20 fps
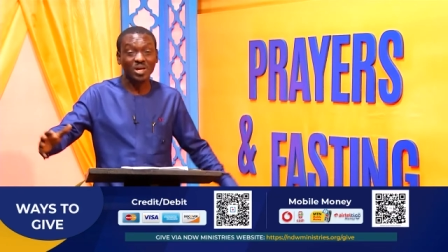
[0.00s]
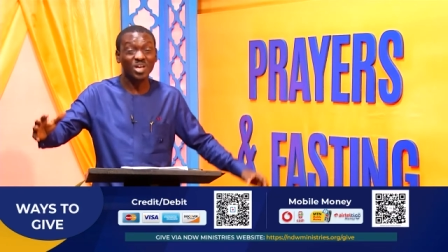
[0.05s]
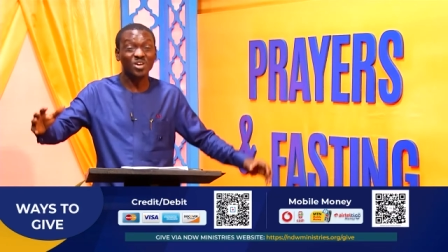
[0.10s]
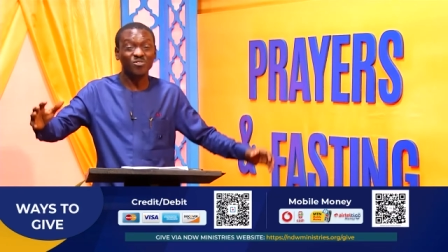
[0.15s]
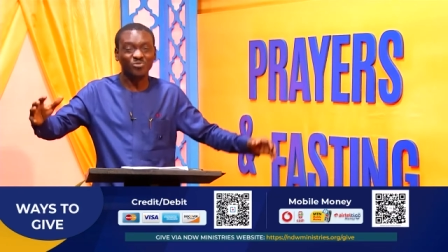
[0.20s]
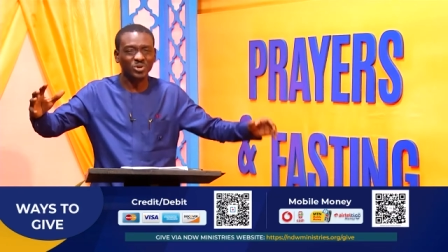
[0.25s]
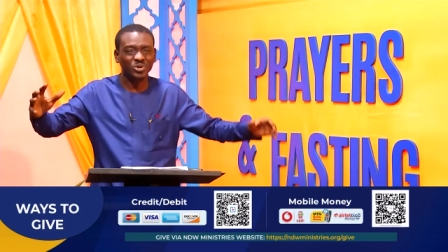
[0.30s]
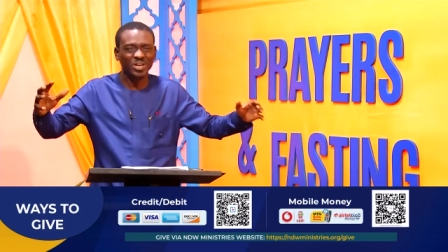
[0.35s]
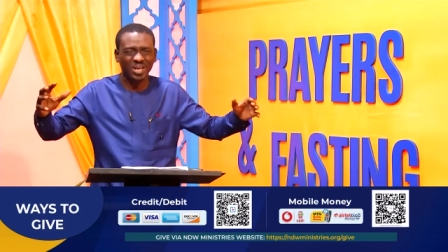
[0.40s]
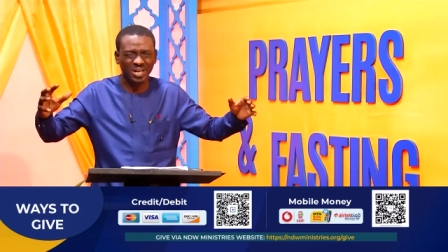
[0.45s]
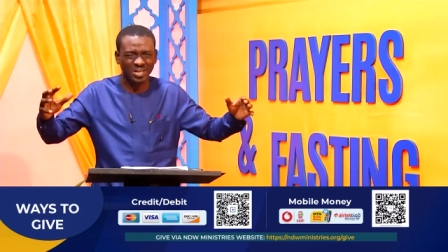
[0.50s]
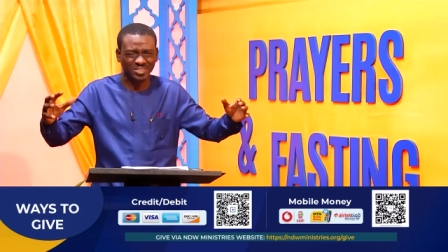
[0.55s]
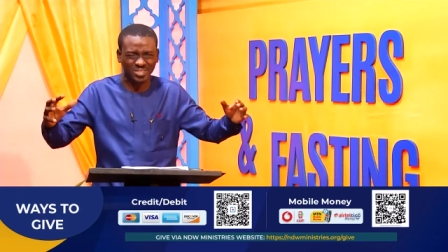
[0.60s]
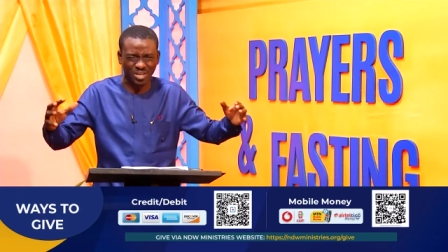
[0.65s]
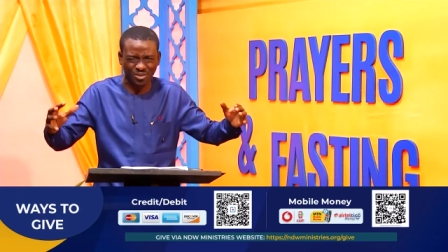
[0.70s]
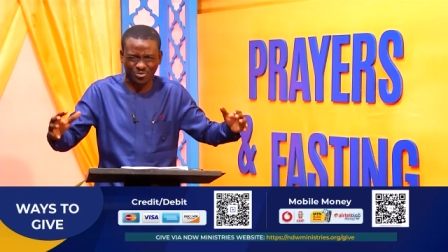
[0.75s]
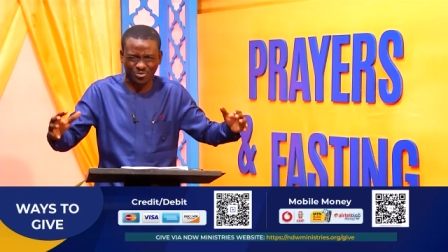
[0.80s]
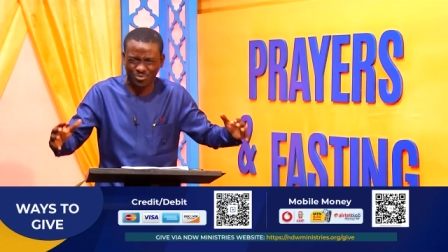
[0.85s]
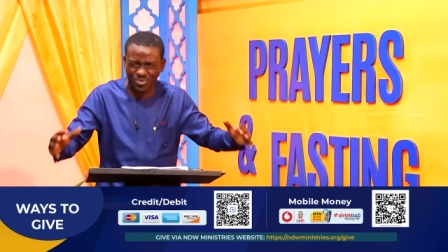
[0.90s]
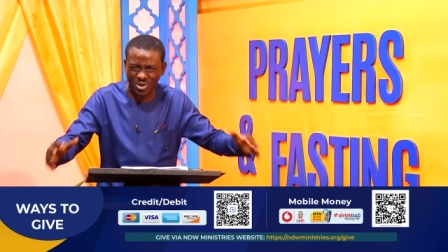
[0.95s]
even in
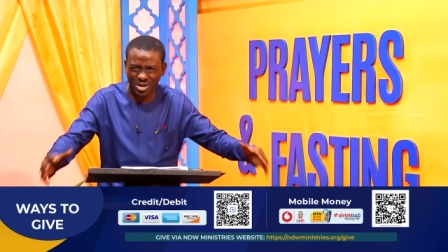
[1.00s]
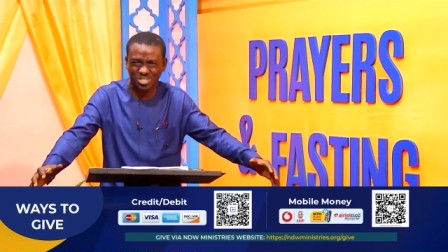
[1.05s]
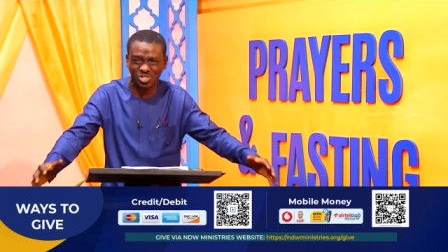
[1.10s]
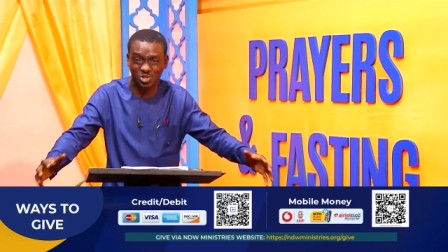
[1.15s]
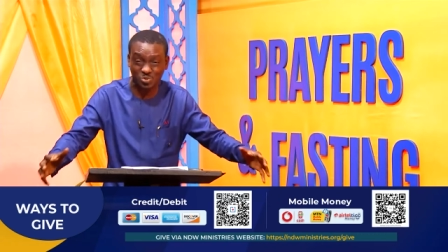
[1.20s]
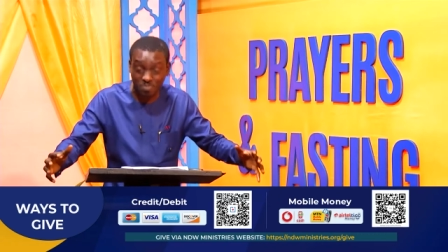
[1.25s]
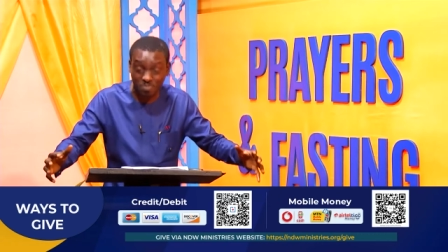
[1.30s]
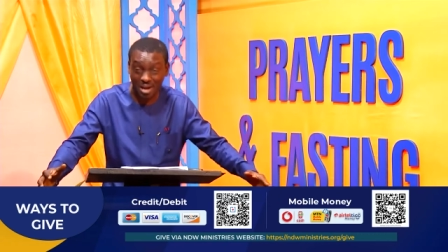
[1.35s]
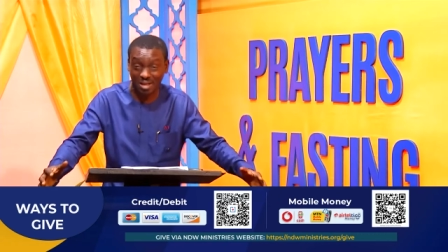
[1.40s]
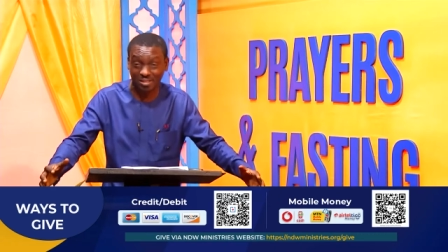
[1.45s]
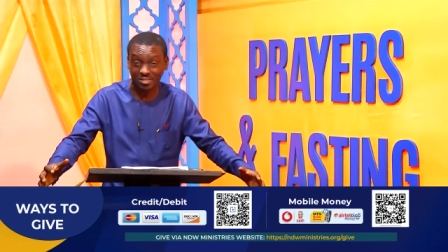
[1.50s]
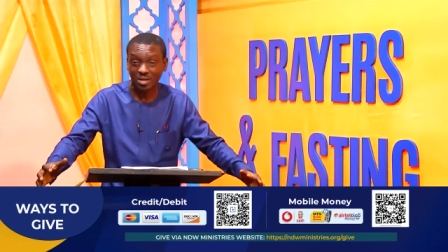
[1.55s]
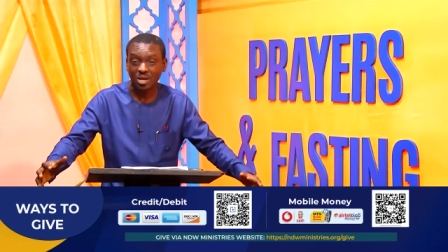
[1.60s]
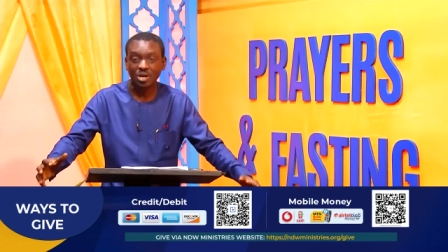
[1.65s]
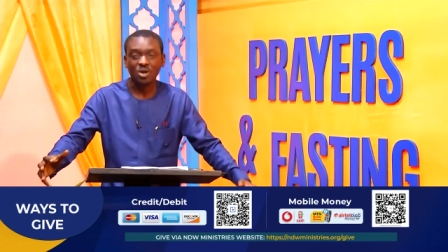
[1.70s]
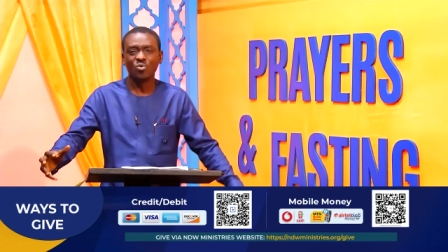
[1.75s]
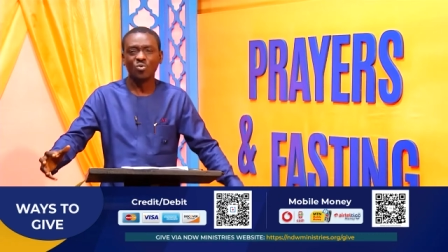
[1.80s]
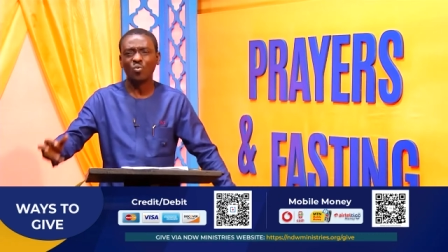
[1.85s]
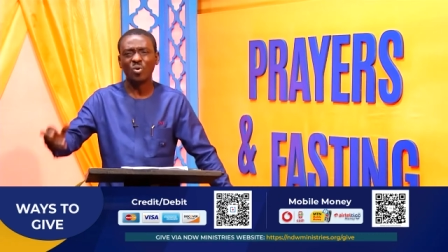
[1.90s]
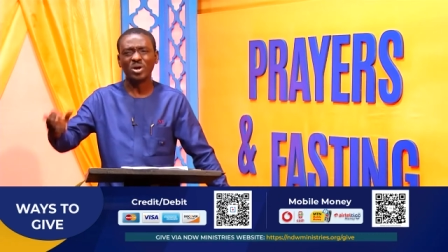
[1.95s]
the first month,
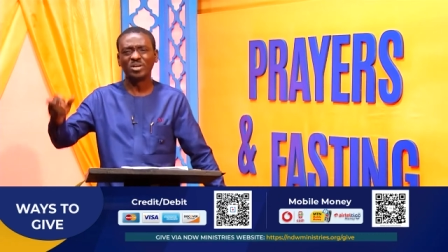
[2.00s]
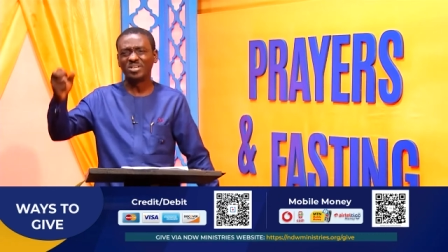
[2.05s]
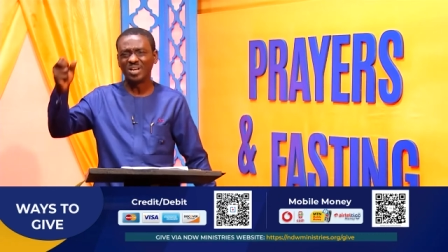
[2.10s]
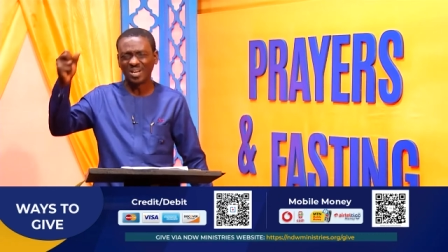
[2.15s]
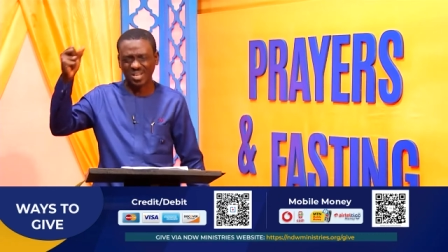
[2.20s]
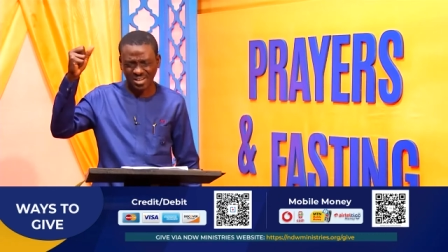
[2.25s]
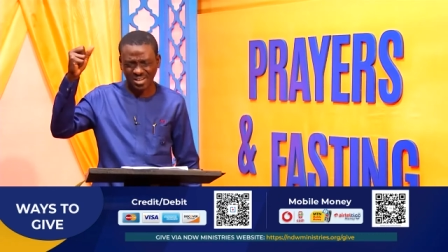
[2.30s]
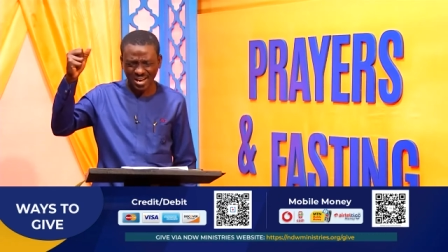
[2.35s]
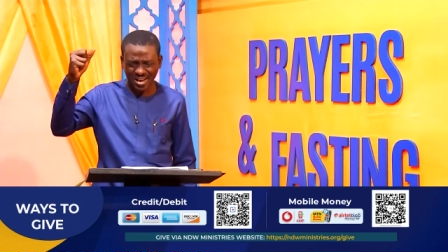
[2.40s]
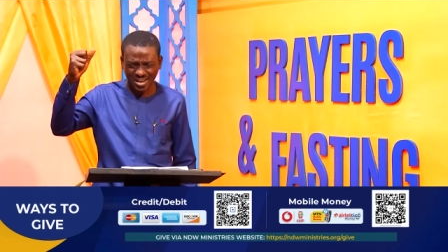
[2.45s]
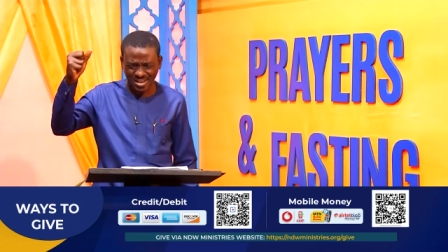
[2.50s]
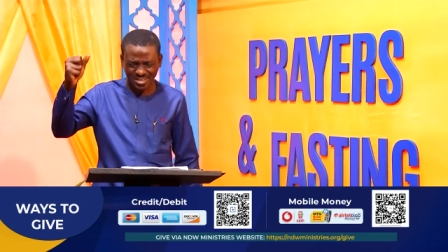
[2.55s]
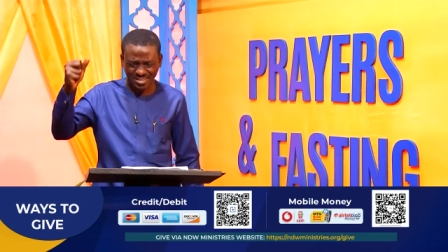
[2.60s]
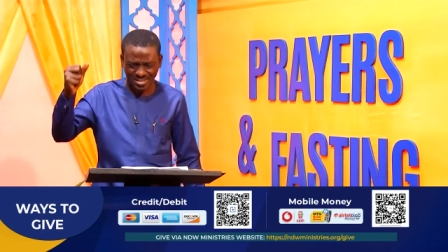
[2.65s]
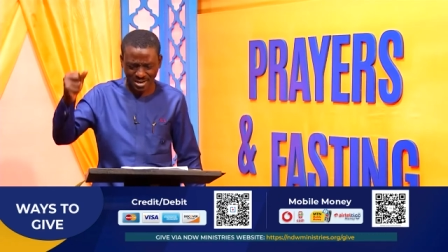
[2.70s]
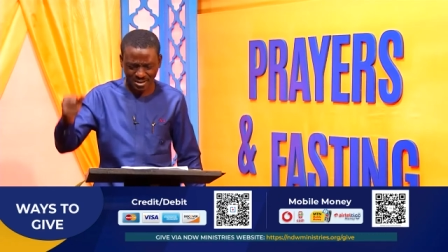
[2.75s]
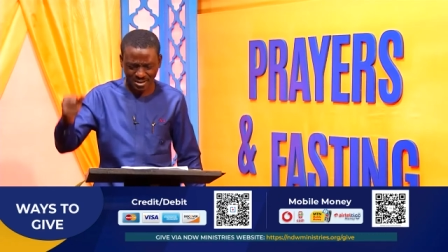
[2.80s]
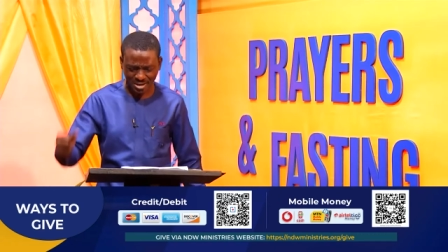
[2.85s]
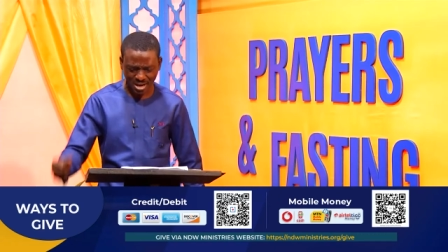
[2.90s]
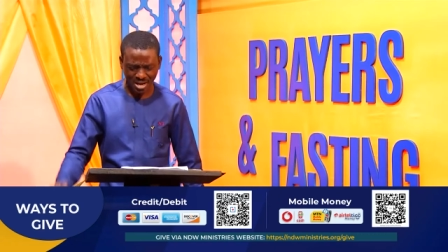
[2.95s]
we declare
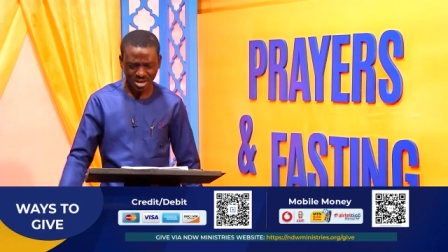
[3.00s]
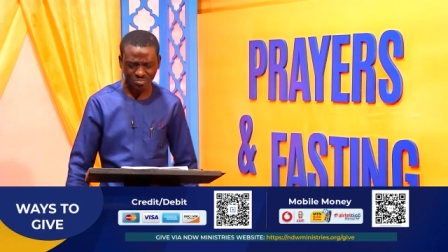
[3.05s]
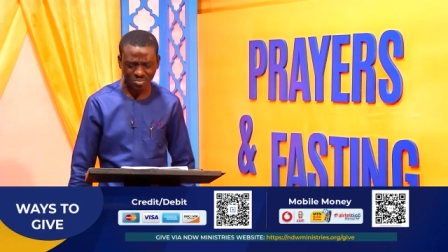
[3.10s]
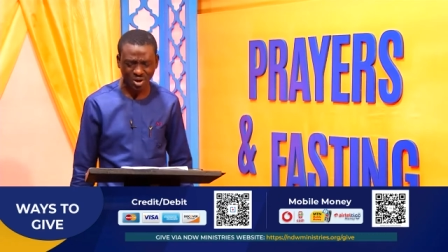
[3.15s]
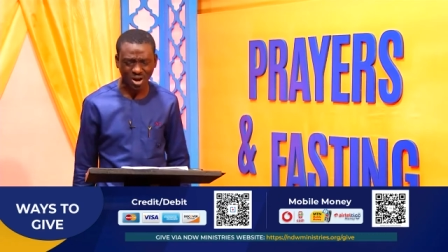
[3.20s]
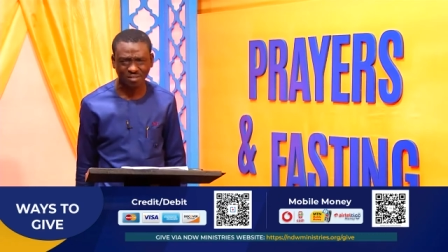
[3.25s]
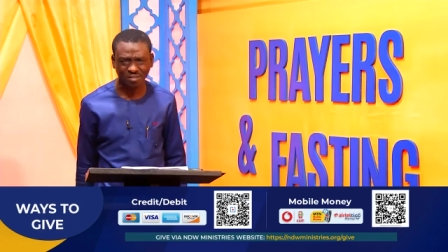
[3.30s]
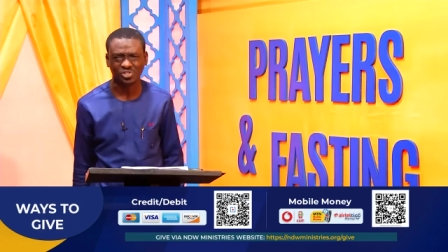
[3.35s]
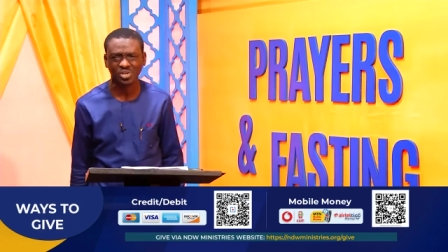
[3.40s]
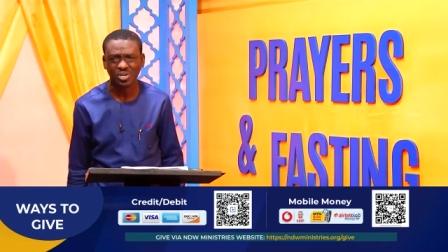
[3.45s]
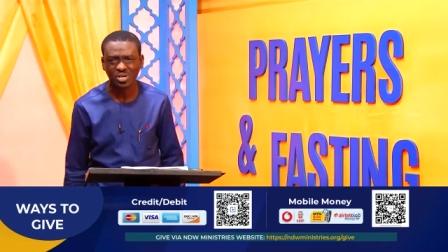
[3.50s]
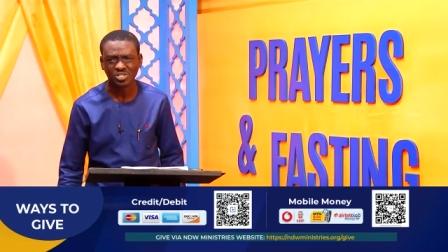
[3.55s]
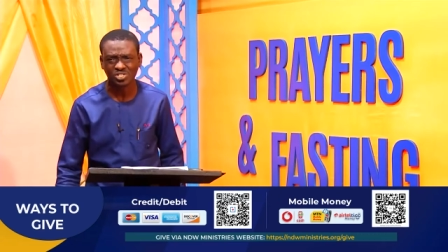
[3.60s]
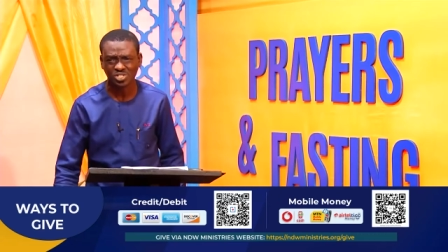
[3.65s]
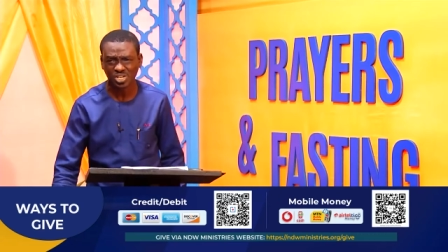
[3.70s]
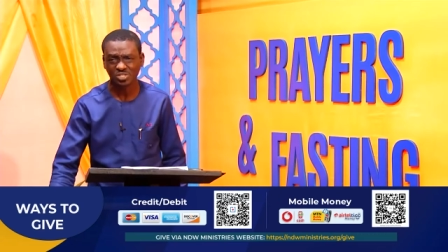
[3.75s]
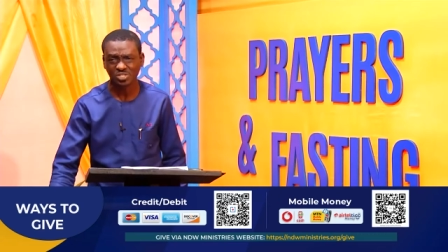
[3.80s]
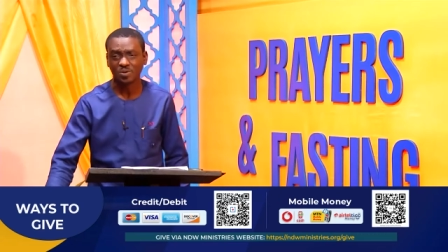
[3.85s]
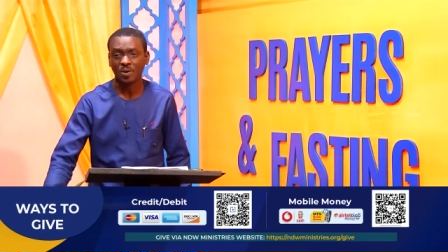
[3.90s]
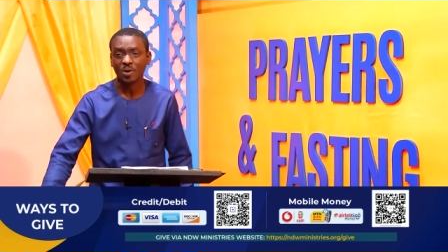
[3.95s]
in the name of
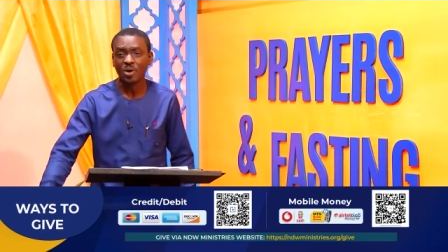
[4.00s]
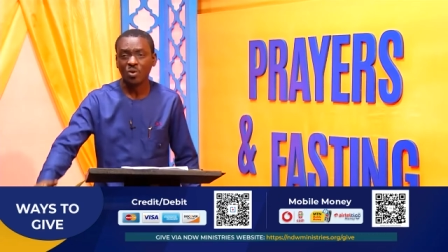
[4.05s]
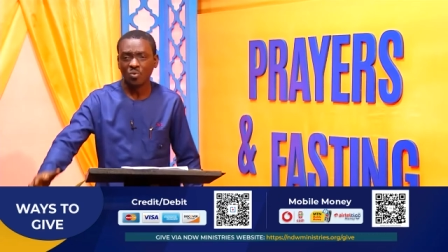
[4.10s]
Jesus,